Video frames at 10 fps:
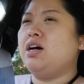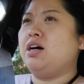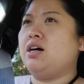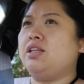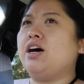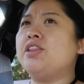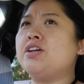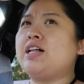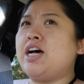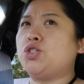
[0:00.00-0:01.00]
Uh, the other
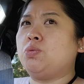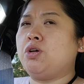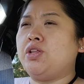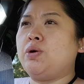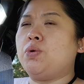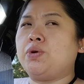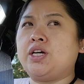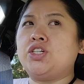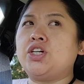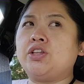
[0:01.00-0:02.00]
classroom though that we were
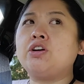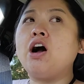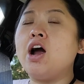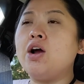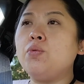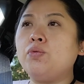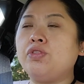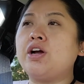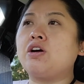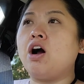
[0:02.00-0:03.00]
going to share the car,
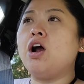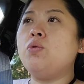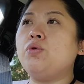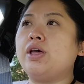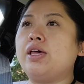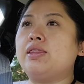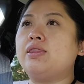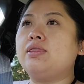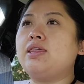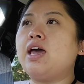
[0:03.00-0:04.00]
their car with,
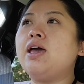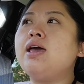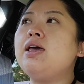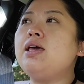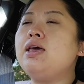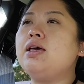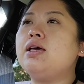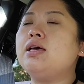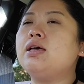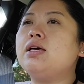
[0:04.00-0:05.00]
they,
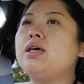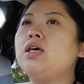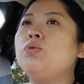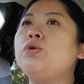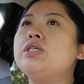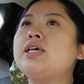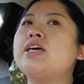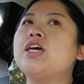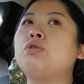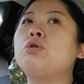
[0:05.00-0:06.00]
it was
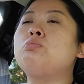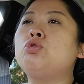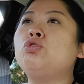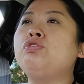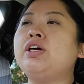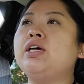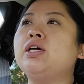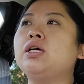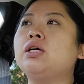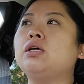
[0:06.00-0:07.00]
like they were moving
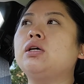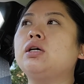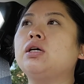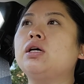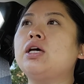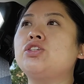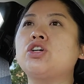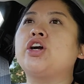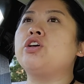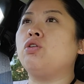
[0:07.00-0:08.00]
and
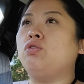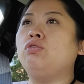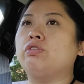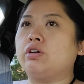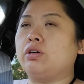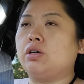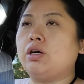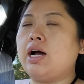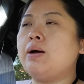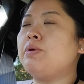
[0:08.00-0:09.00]
starting over.
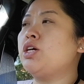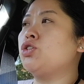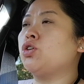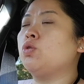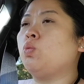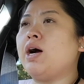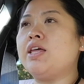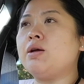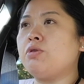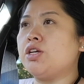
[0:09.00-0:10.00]
I'm not sure
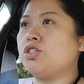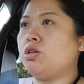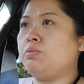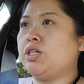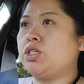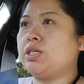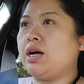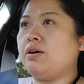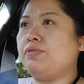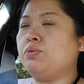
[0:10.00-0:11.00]
why they brought so much
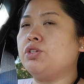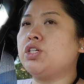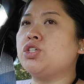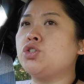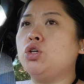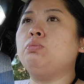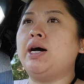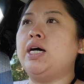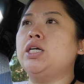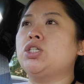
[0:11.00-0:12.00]
stuff. It was just too
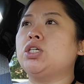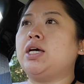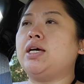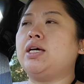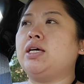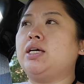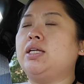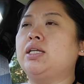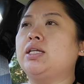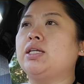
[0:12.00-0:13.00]
much, and